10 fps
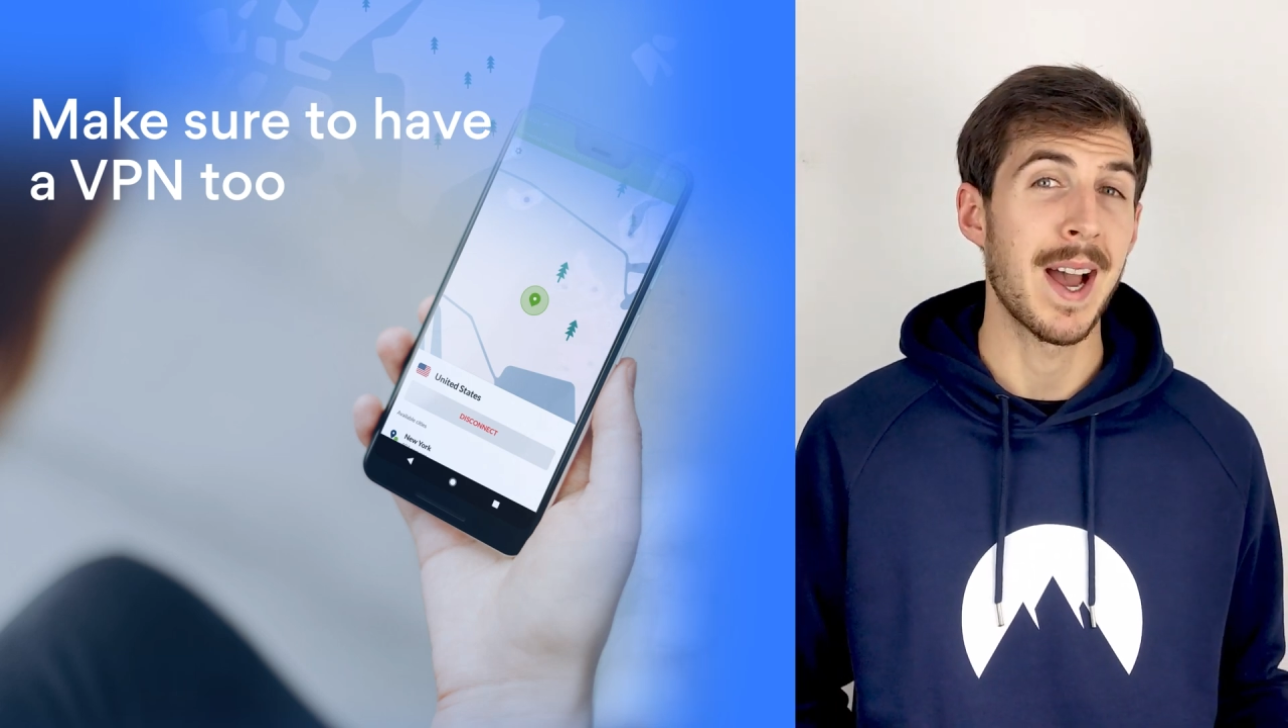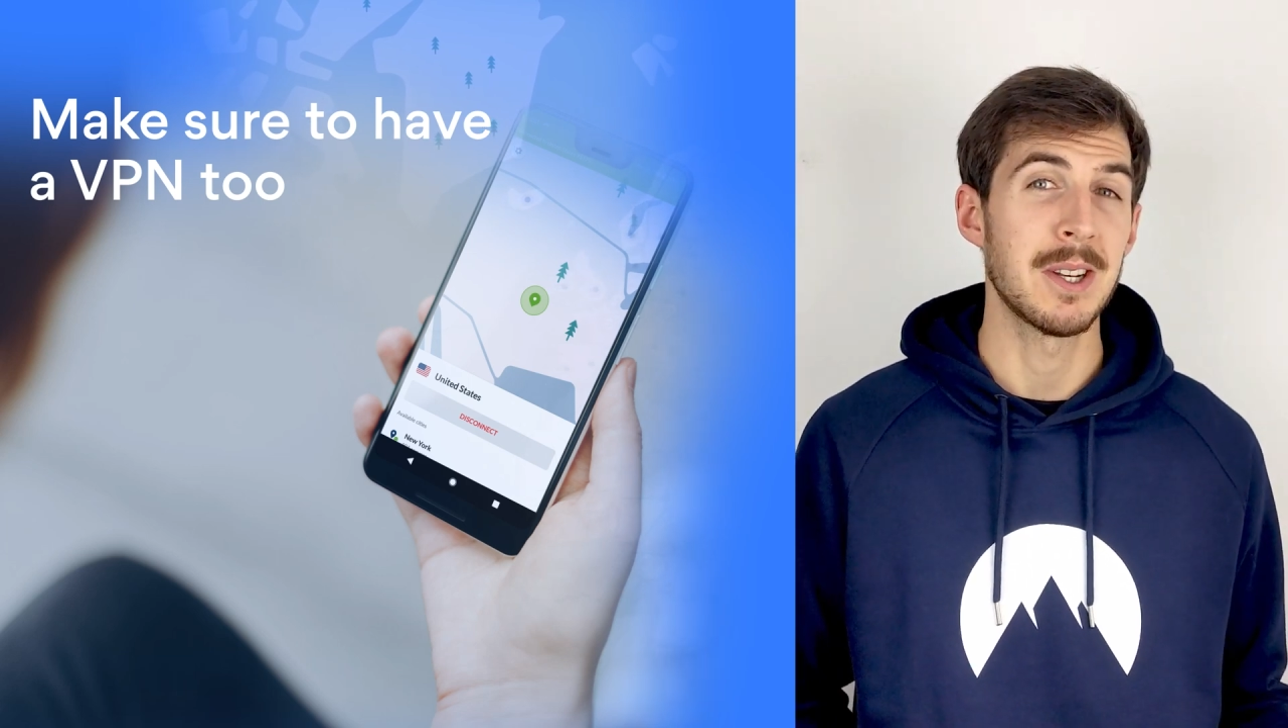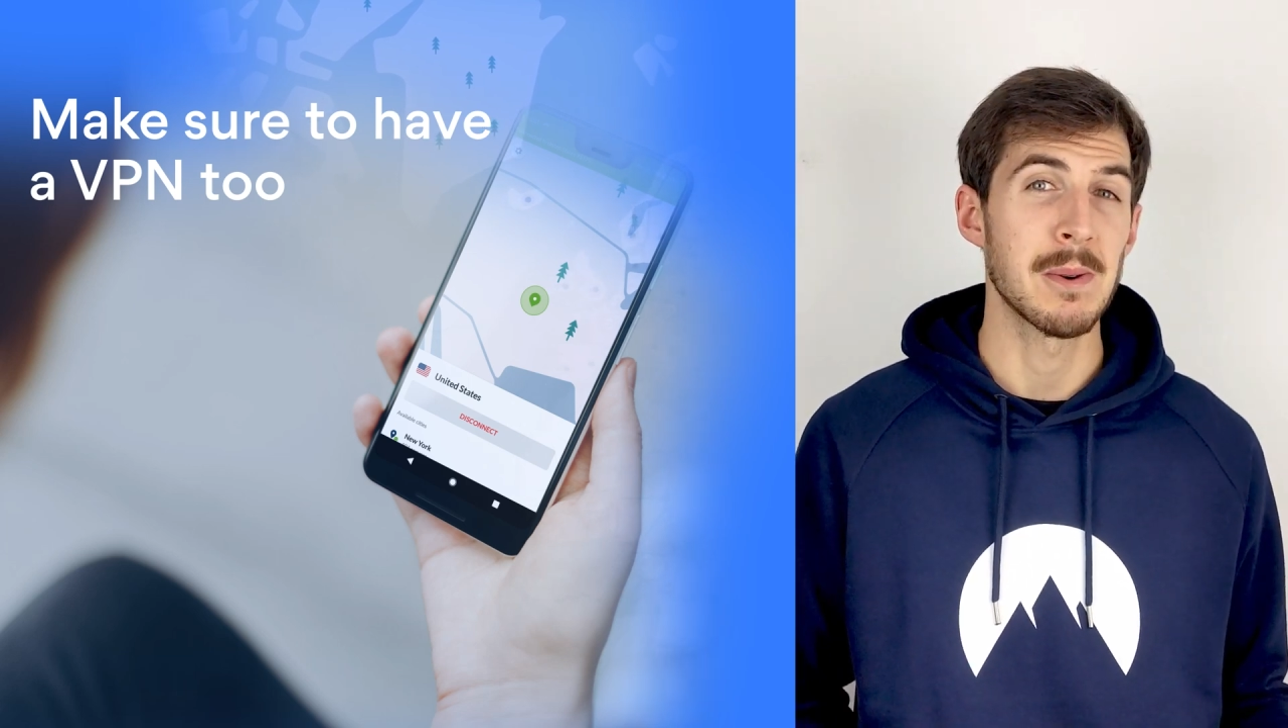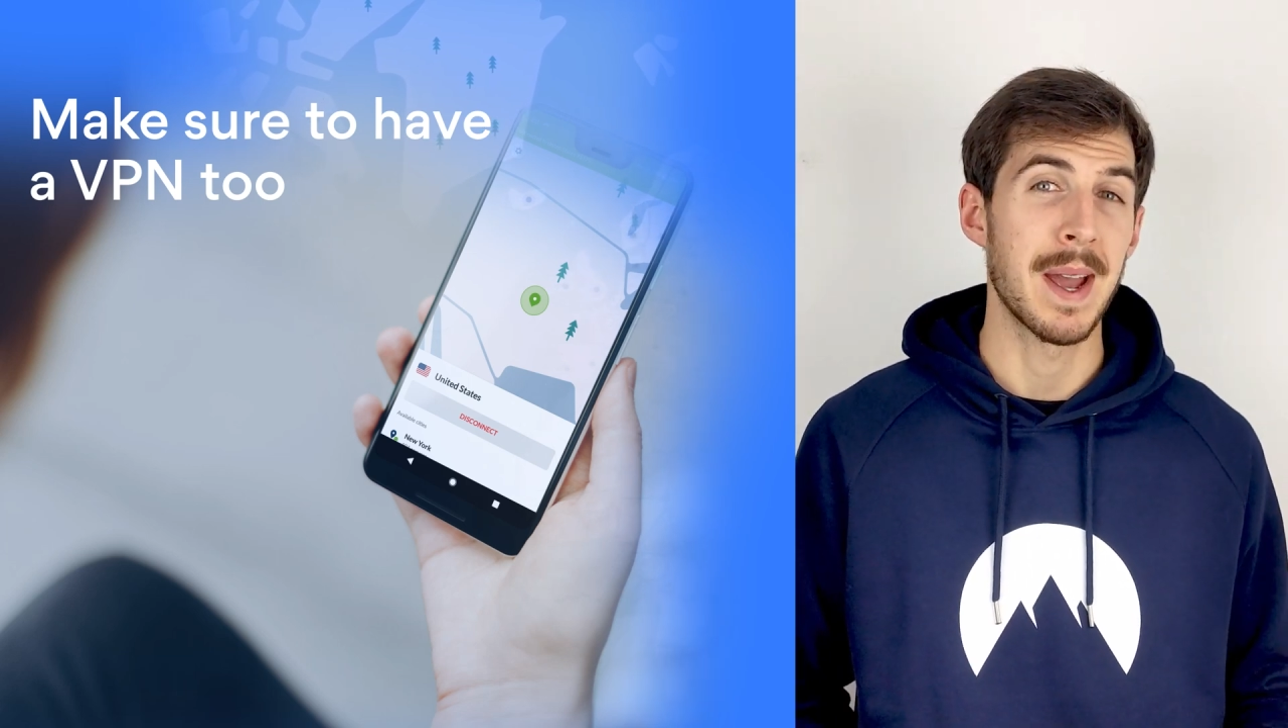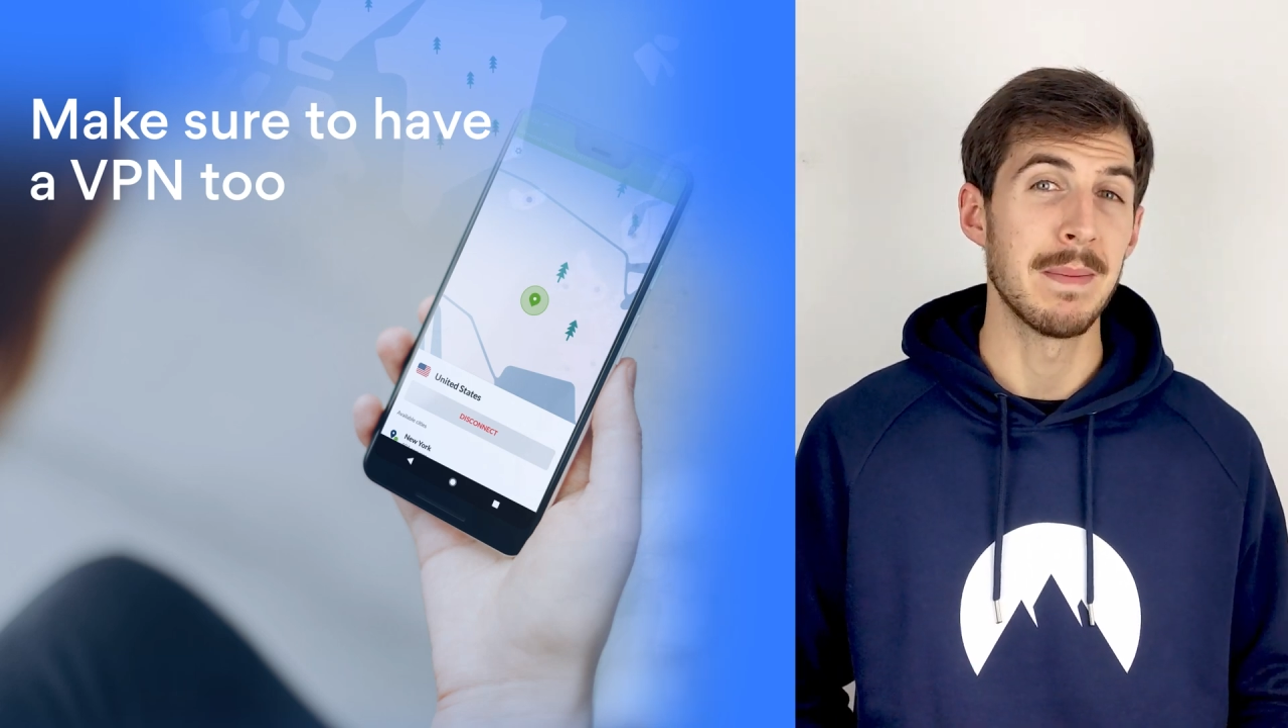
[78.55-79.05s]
hide your